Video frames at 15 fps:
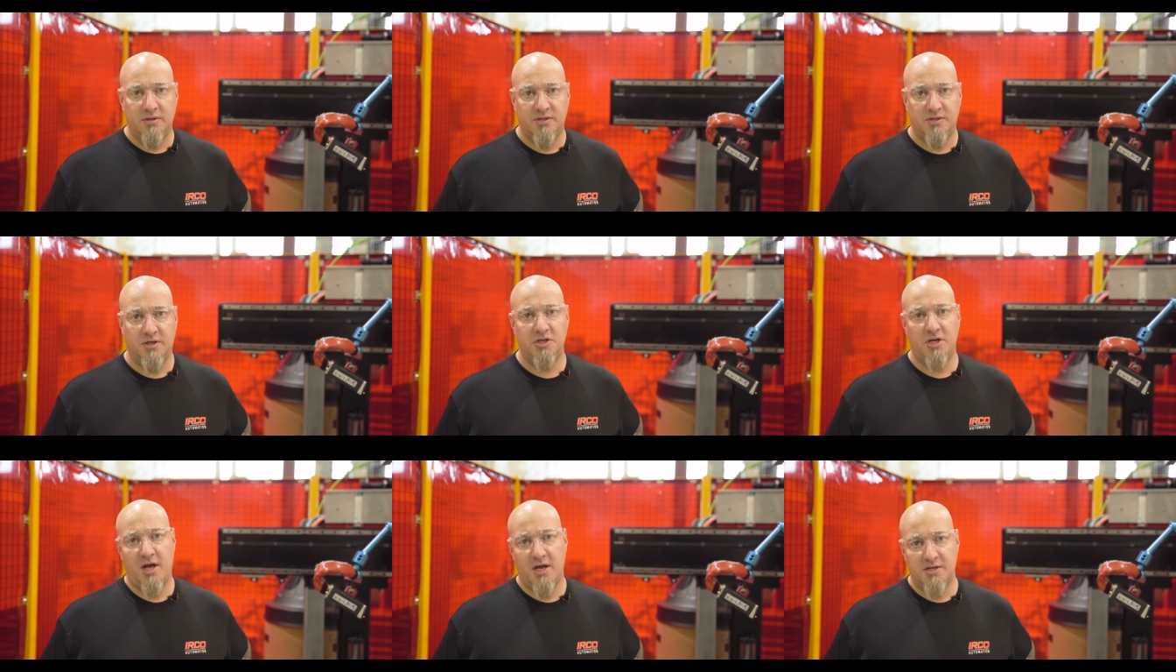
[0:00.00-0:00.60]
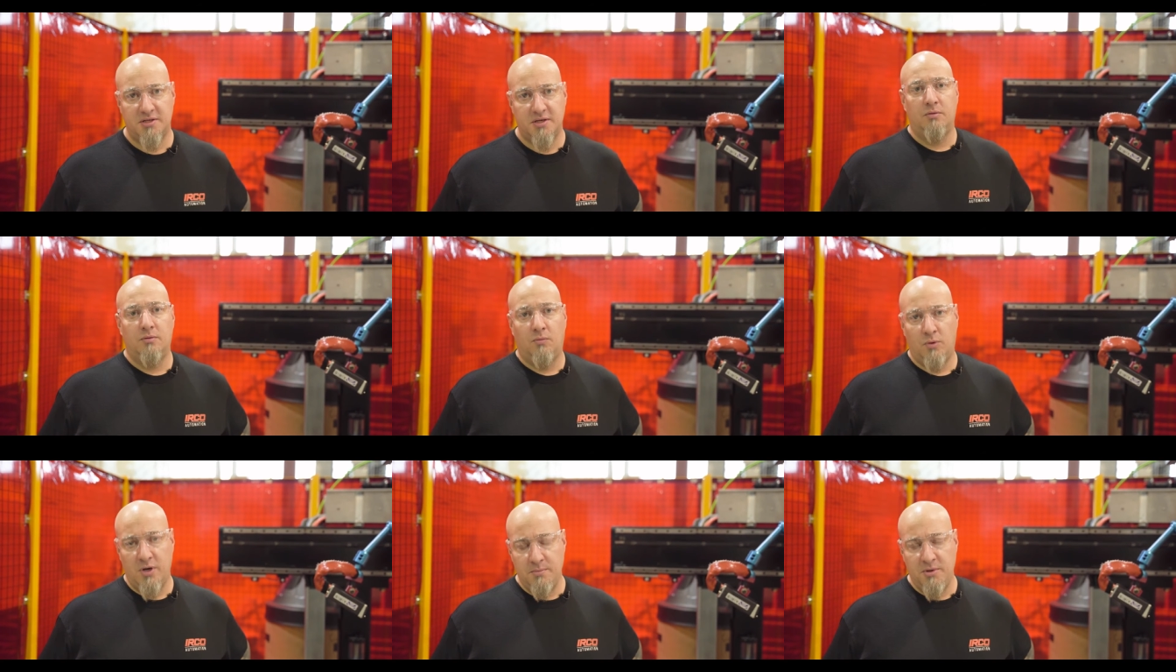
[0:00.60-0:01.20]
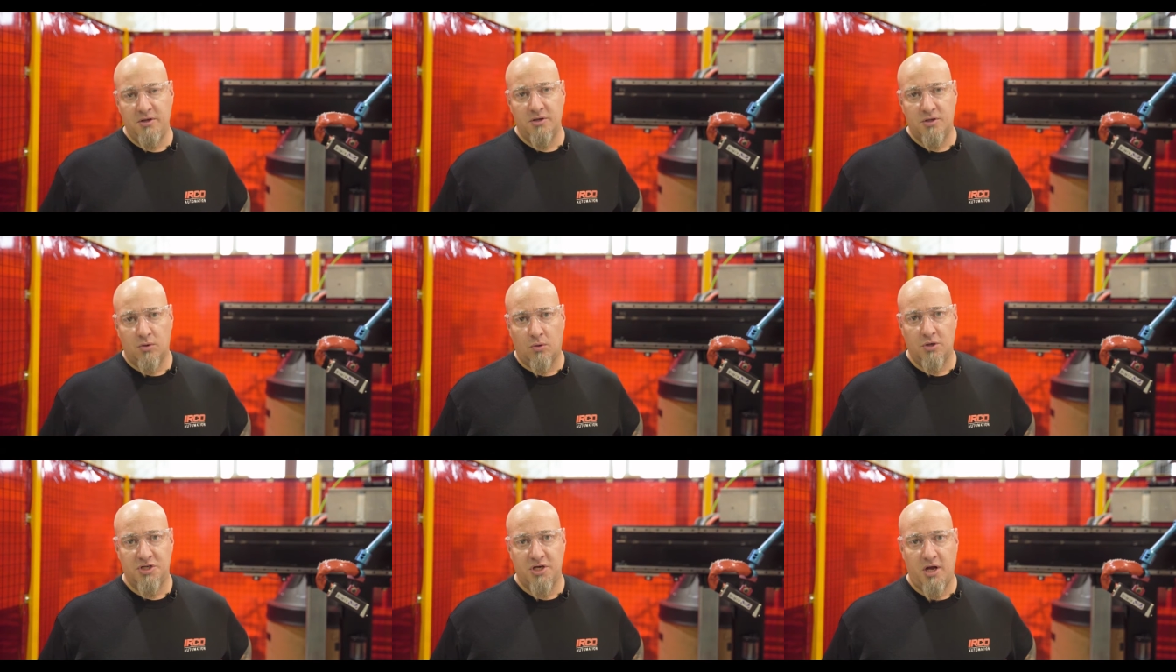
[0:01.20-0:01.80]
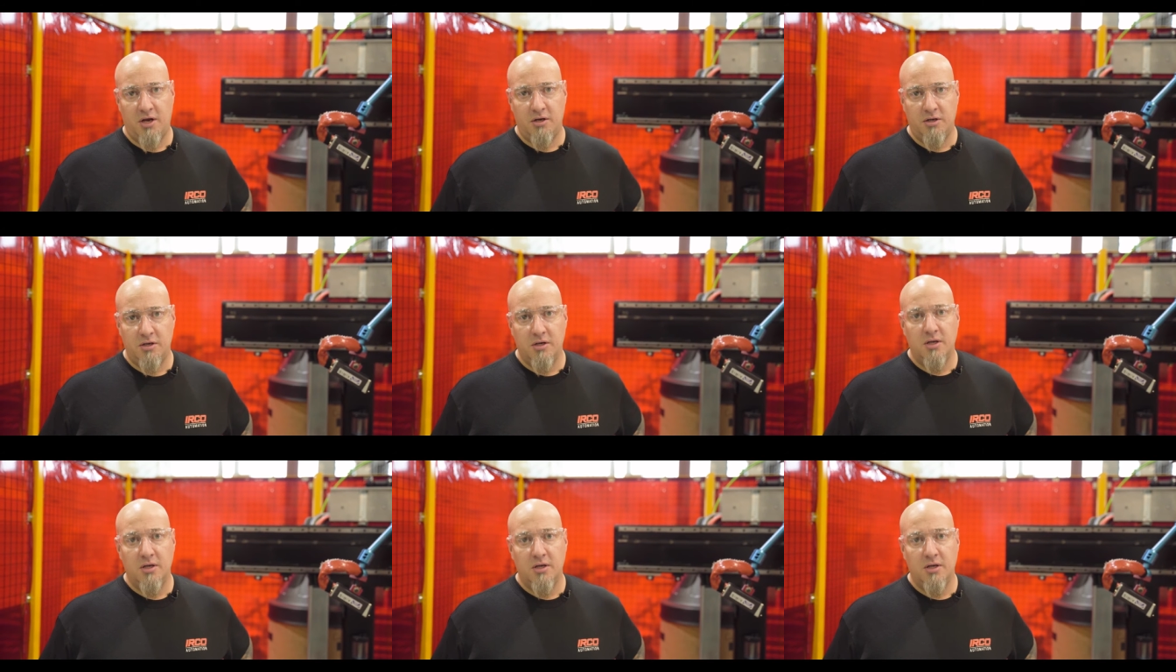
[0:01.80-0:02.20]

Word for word: such as reaming the torch head,